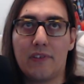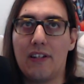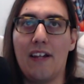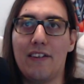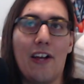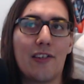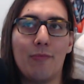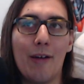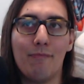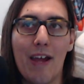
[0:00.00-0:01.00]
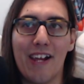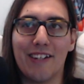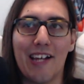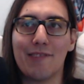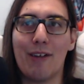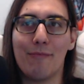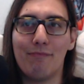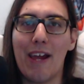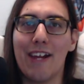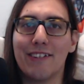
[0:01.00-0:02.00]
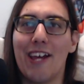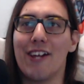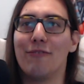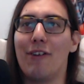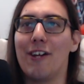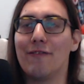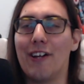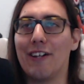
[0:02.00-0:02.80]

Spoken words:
That's my main takeaway of